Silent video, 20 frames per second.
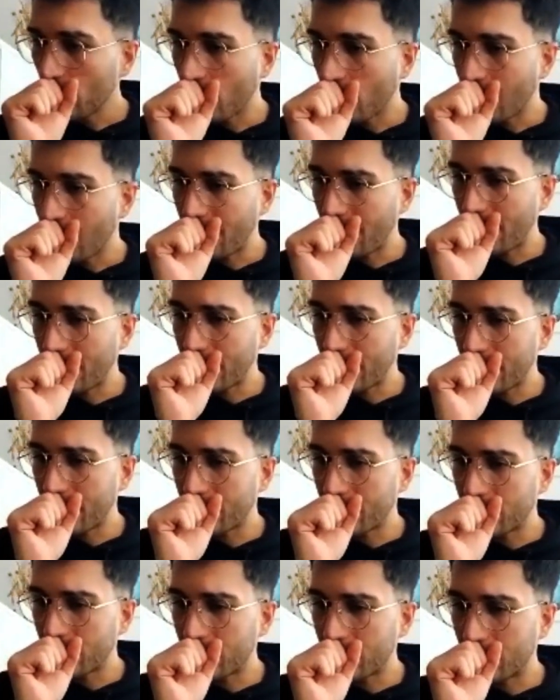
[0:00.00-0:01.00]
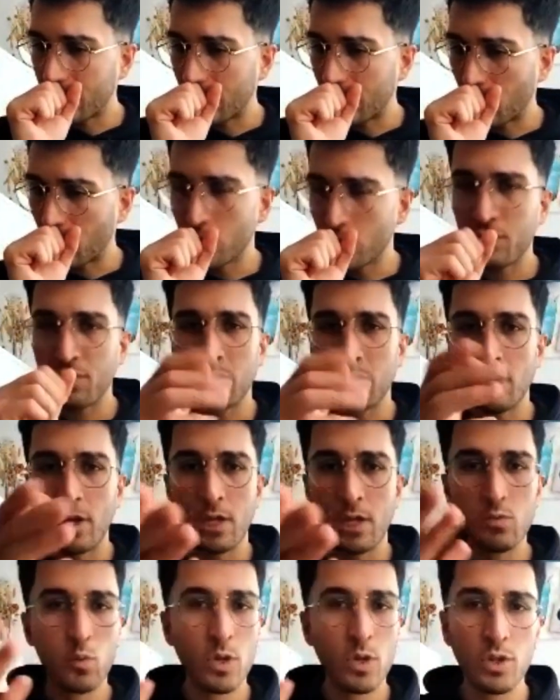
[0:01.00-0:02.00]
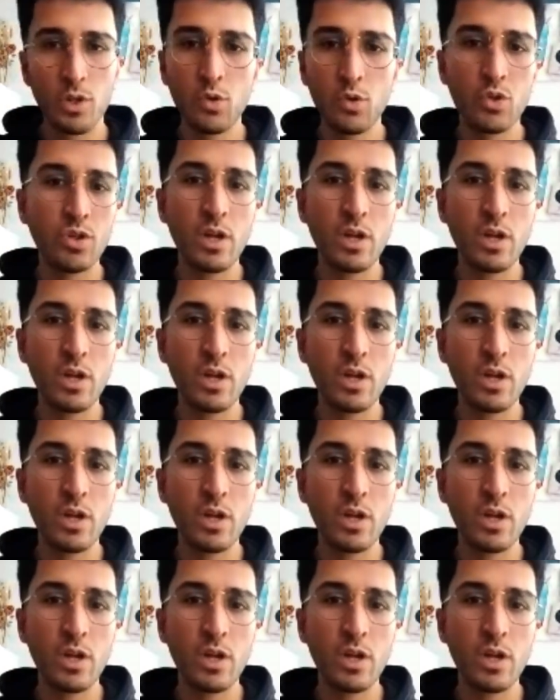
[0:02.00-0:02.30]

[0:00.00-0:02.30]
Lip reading: And most of the times when you